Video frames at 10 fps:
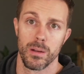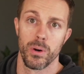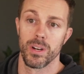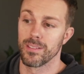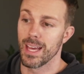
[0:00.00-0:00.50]

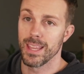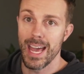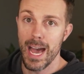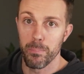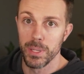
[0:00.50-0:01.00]
about it is that
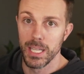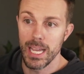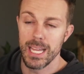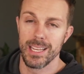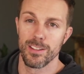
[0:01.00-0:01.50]
that
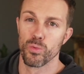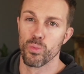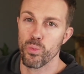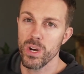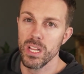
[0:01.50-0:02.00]
blade is
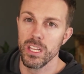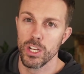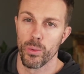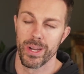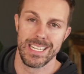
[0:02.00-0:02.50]
really
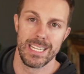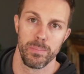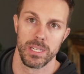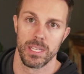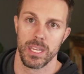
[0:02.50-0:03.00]
going
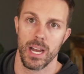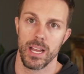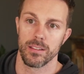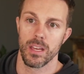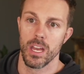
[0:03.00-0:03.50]
deep into the
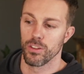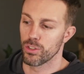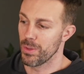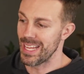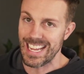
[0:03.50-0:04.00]
ice,
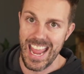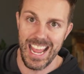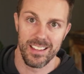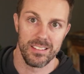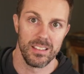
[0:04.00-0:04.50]
so they
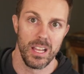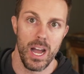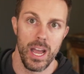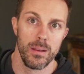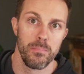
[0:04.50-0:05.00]
can't
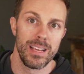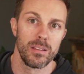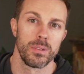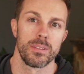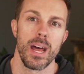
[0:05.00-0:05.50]
slide. It makes
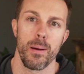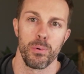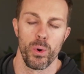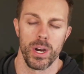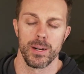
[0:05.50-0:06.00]
them stop
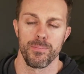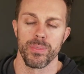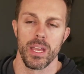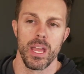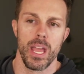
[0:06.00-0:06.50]
quicker.
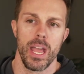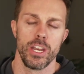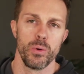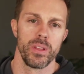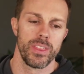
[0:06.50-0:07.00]
And
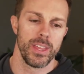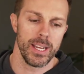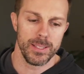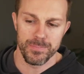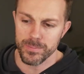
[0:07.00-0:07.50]
you would
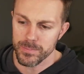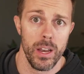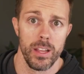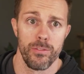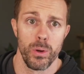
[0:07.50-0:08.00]
think,
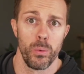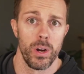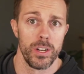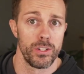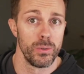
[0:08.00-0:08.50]
if we
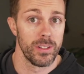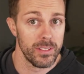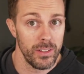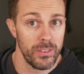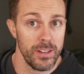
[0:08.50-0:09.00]
want to
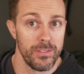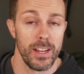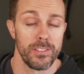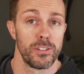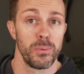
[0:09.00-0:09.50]
accelerate
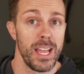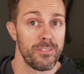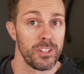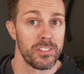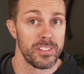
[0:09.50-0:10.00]
faster, we have
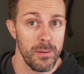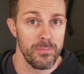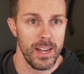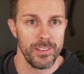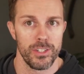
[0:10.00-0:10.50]
to stop
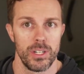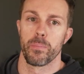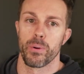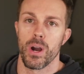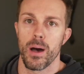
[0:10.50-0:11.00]
faster. The
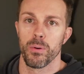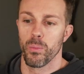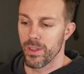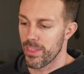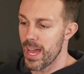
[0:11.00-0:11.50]
problem
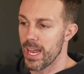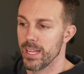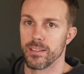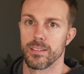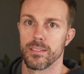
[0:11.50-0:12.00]
with that
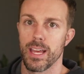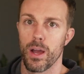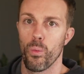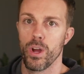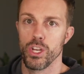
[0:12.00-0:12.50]
is
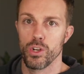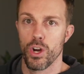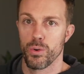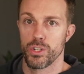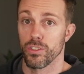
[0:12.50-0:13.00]
that when you
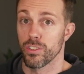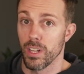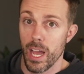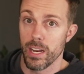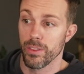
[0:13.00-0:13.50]
go to
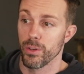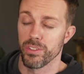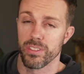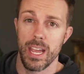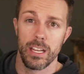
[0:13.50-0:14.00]
slide on those
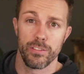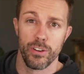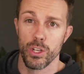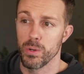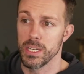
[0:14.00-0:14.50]
skates, for
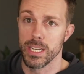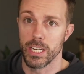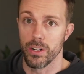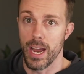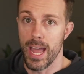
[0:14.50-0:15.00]
you to dig
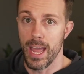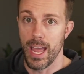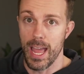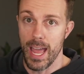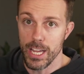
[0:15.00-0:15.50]
your
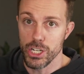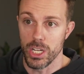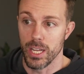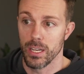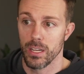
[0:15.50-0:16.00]
edge
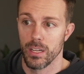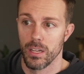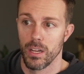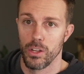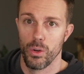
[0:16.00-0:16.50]
in,
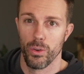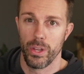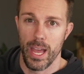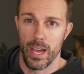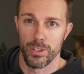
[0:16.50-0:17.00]
you only
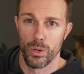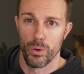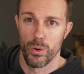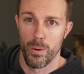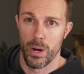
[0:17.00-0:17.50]
have to go
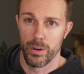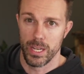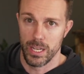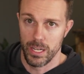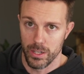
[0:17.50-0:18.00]
to about
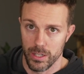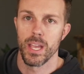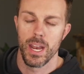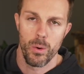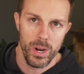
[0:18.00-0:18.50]
here.
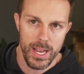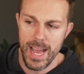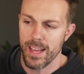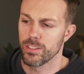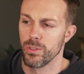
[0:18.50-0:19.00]
And I want to
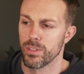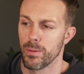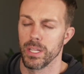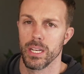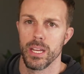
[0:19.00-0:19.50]
ask you
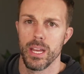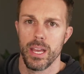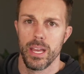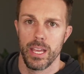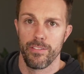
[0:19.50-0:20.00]
something.
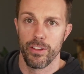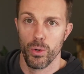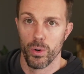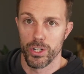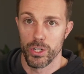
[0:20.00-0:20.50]
If
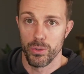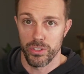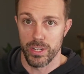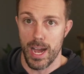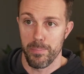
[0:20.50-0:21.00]
you were to
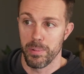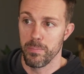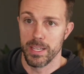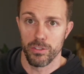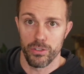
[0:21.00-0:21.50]
stop and
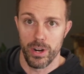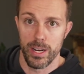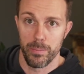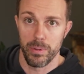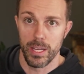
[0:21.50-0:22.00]
be straight
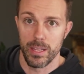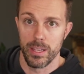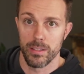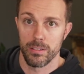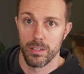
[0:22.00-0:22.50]
up like
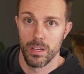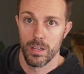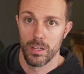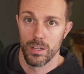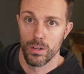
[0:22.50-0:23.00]
this,
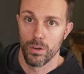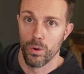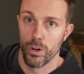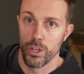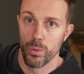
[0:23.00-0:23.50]

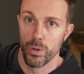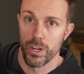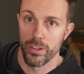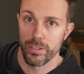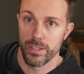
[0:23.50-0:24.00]
or you were
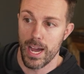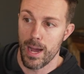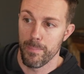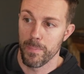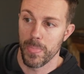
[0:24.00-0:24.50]
to
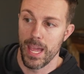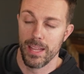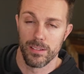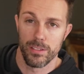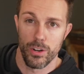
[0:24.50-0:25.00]
stop
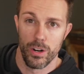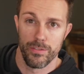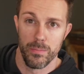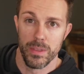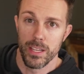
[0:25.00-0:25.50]
and start
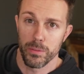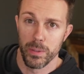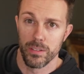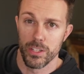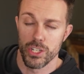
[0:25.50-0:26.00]
from this
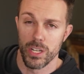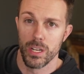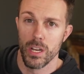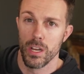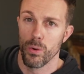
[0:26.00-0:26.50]
position,
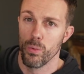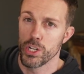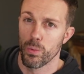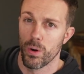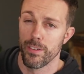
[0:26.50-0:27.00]

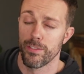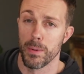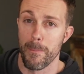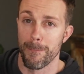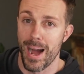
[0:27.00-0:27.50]
which one from
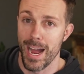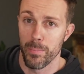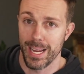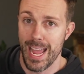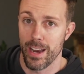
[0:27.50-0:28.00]
a
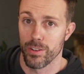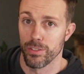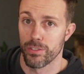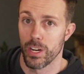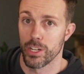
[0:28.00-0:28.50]
biomechanical
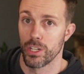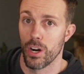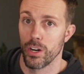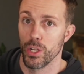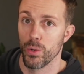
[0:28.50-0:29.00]
structure
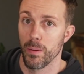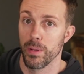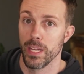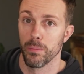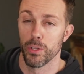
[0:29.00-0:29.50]
are you going to
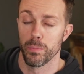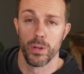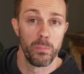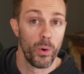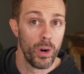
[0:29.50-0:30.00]
be able to
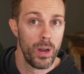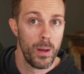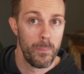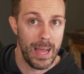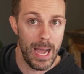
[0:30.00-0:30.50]
put more
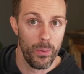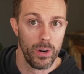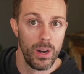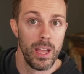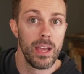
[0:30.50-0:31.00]

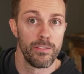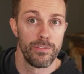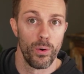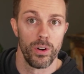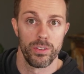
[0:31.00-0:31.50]
power and
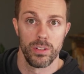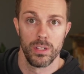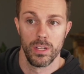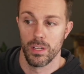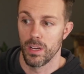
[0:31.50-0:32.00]
force
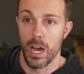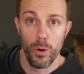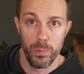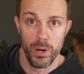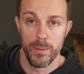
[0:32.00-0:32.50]

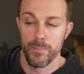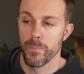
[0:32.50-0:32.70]
output?